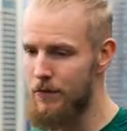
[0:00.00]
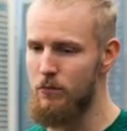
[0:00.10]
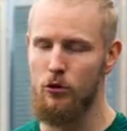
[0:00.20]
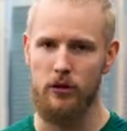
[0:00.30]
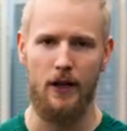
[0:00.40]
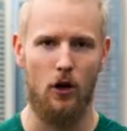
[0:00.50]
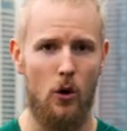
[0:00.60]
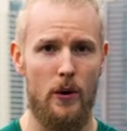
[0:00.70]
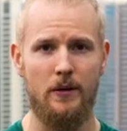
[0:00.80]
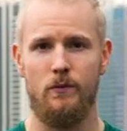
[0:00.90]
smoothly
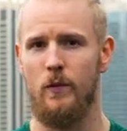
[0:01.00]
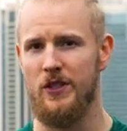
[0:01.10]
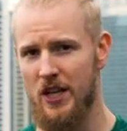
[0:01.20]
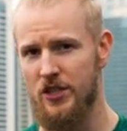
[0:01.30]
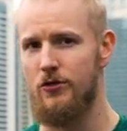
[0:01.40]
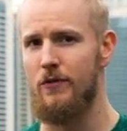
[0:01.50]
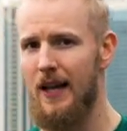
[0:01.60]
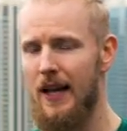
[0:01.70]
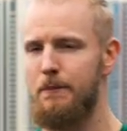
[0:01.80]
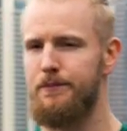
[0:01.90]
going, which doesn't
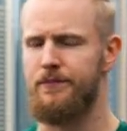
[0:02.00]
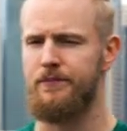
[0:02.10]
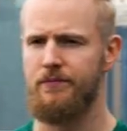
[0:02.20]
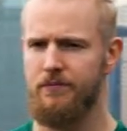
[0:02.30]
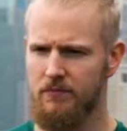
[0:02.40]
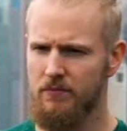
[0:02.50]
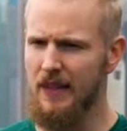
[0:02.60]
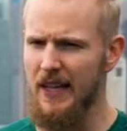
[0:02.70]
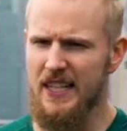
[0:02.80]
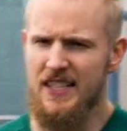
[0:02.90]
really,
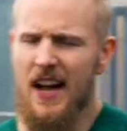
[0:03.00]
it's